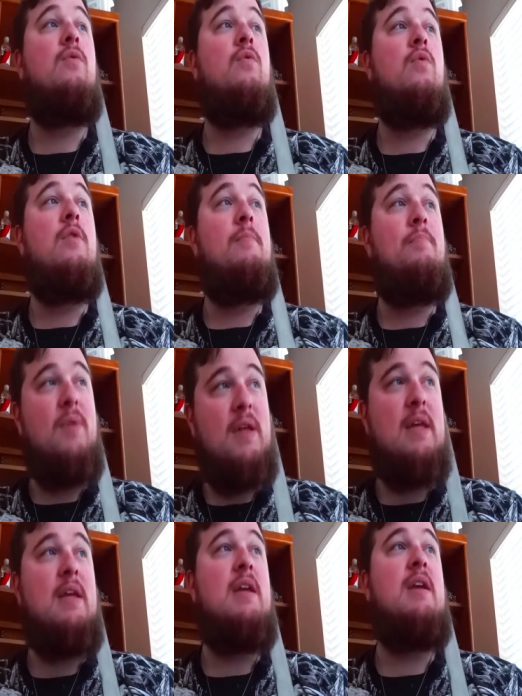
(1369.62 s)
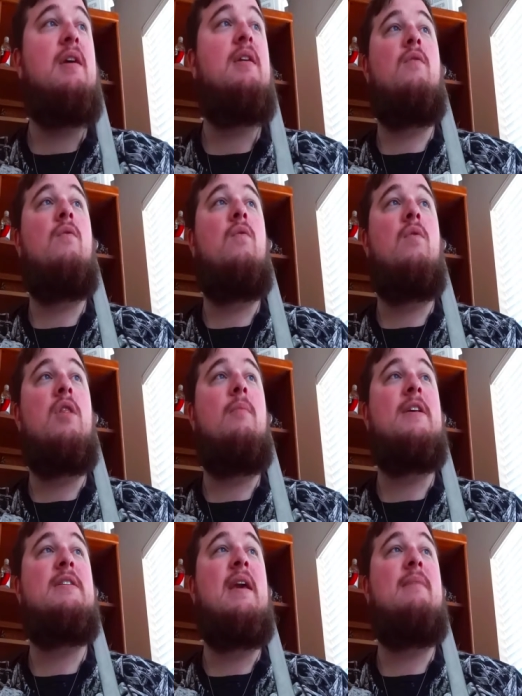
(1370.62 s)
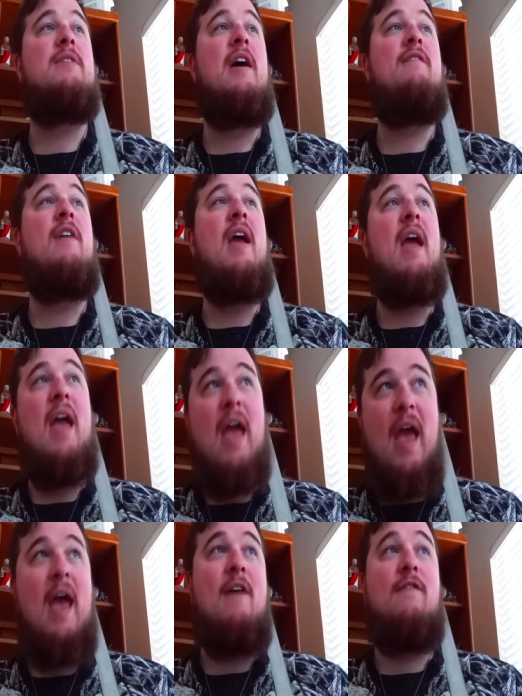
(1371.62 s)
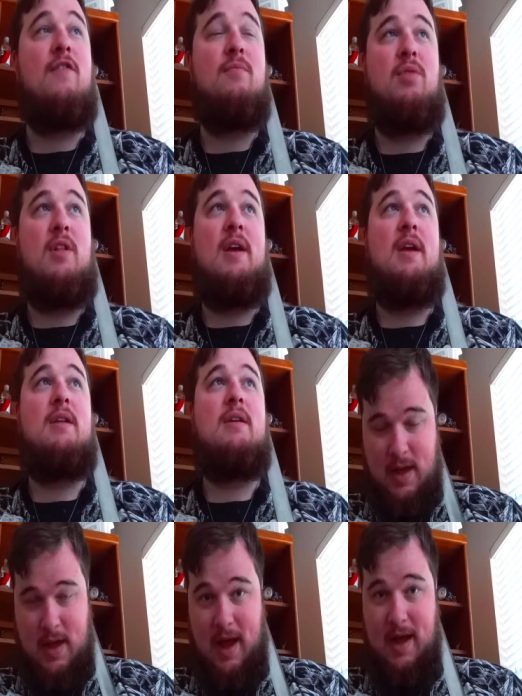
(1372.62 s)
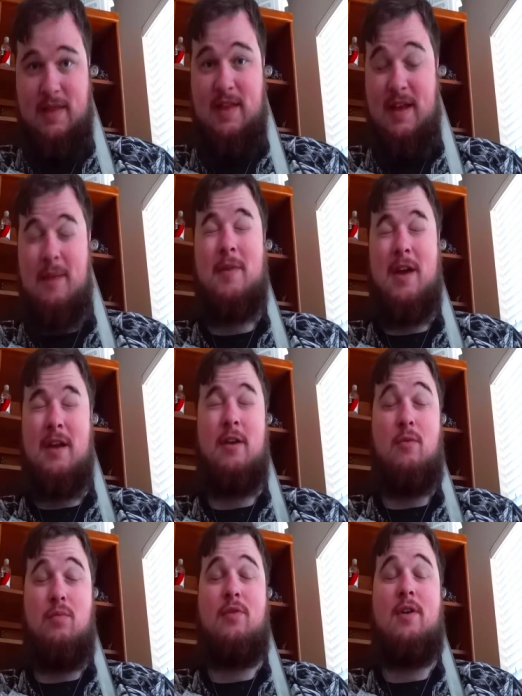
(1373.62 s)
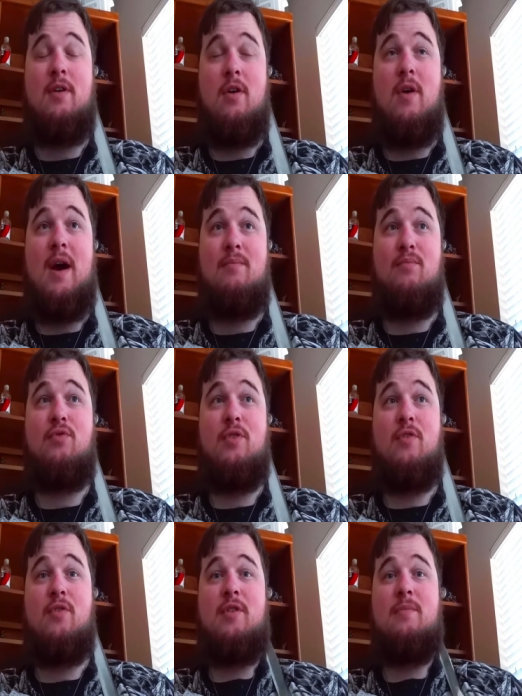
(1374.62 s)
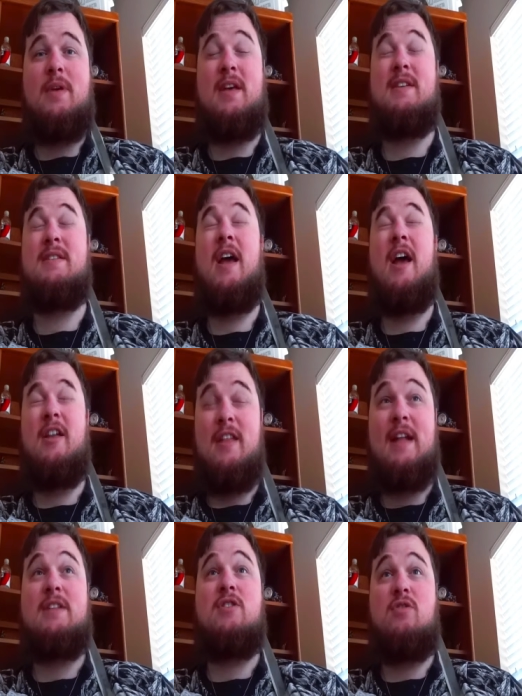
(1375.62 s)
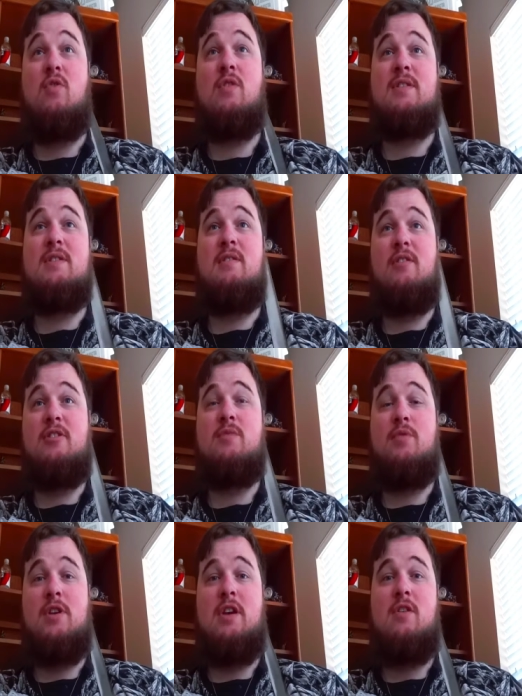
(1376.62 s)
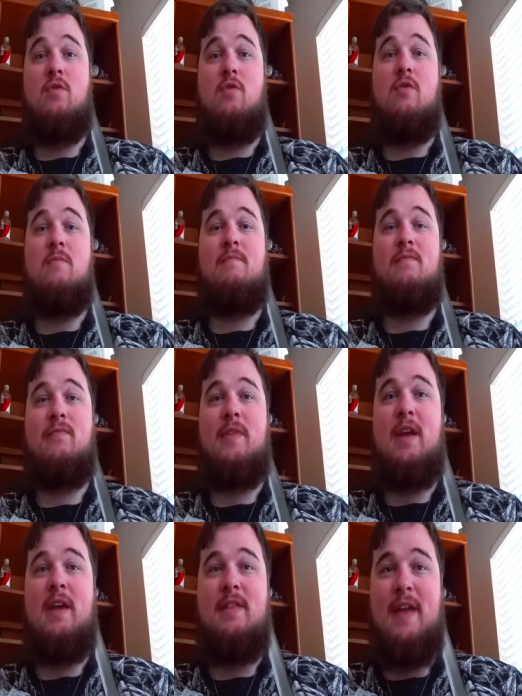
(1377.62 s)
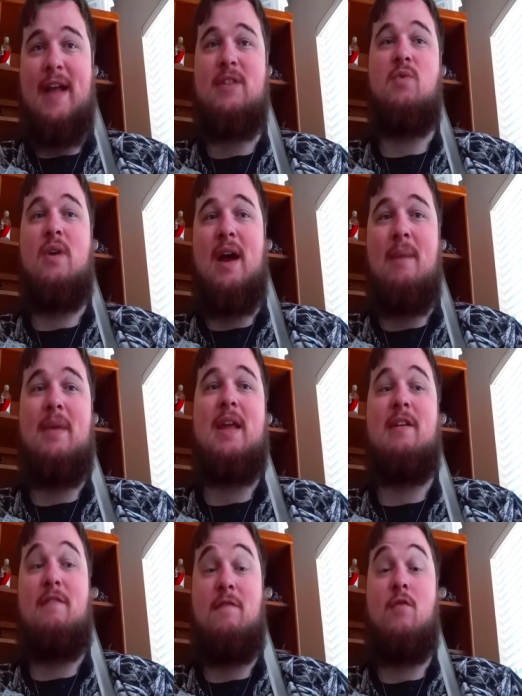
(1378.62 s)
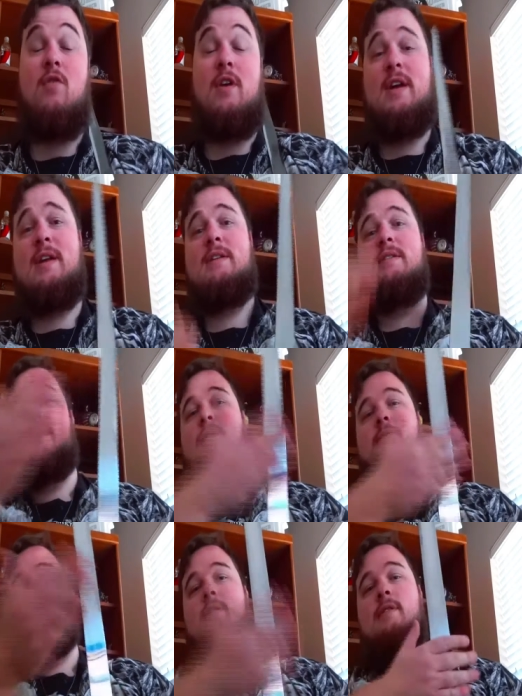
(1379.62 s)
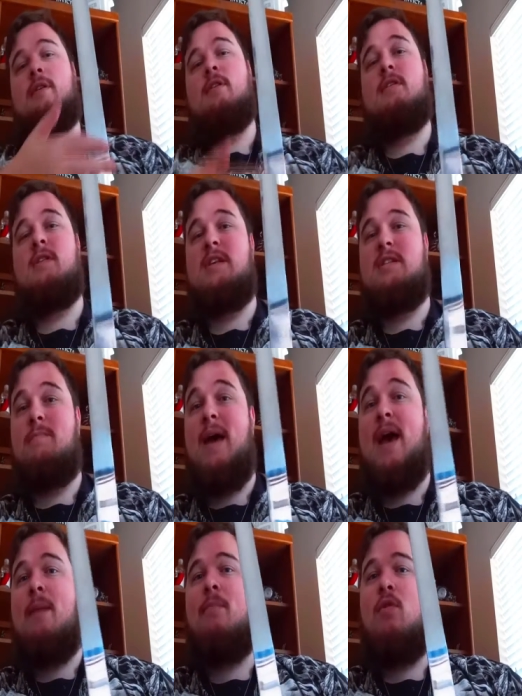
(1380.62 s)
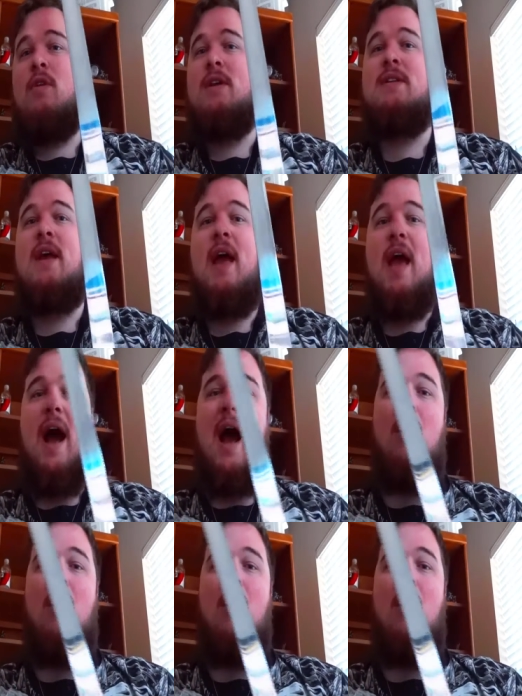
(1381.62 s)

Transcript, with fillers: would be one of the best games I've ever played. I think I'm gonna go pre- go out and pre-order it because that sword looks pretty cool. That's what I'm in it for is these bad boys. I